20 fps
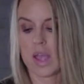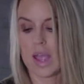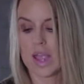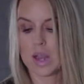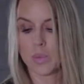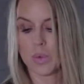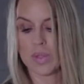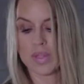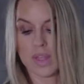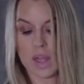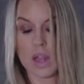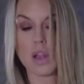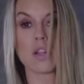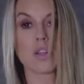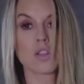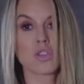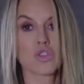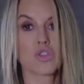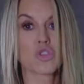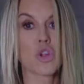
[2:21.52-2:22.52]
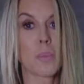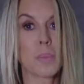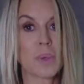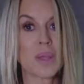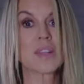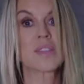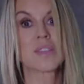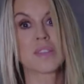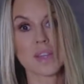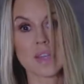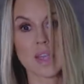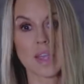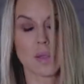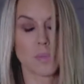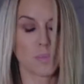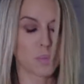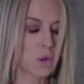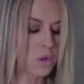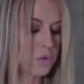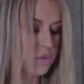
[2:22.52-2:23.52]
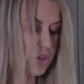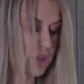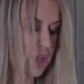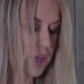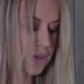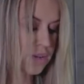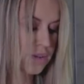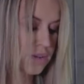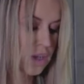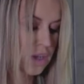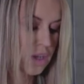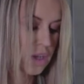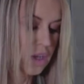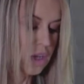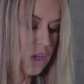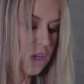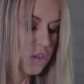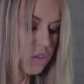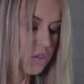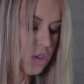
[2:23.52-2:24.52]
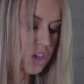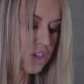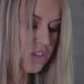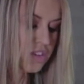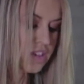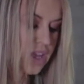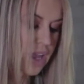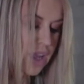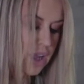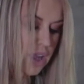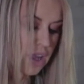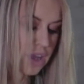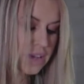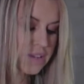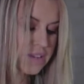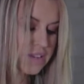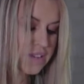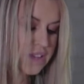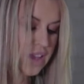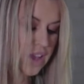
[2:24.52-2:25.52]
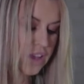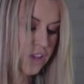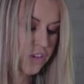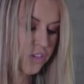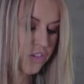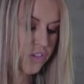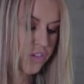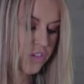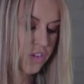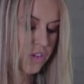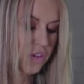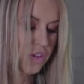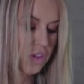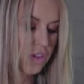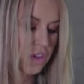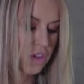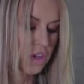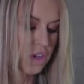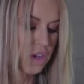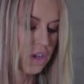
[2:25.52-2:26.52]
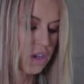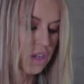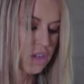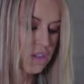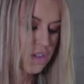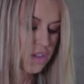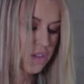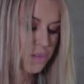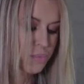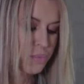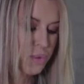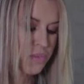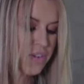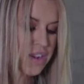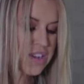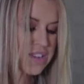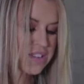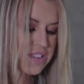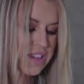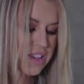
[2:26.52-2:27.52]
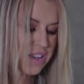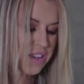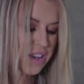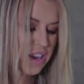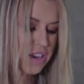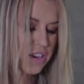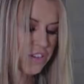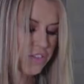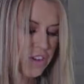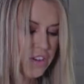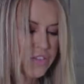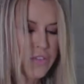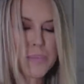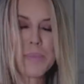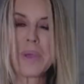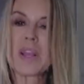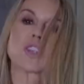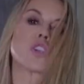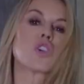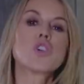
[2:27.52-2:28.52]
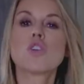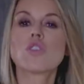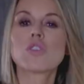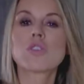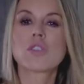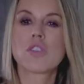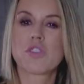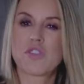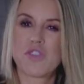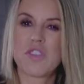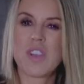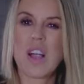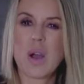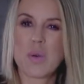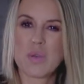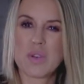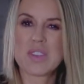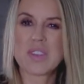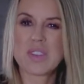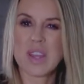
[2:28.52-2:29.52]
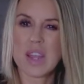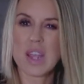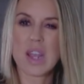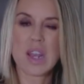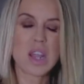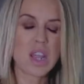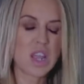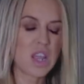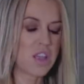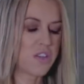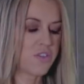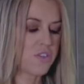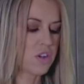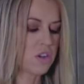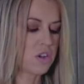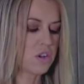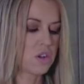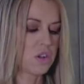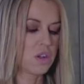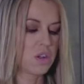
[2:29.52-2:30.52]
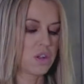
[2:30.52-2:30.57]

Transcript: to aid with this chopping, sticking process. So I just take a sieve, present it kind of the big chunks of flour as like an even,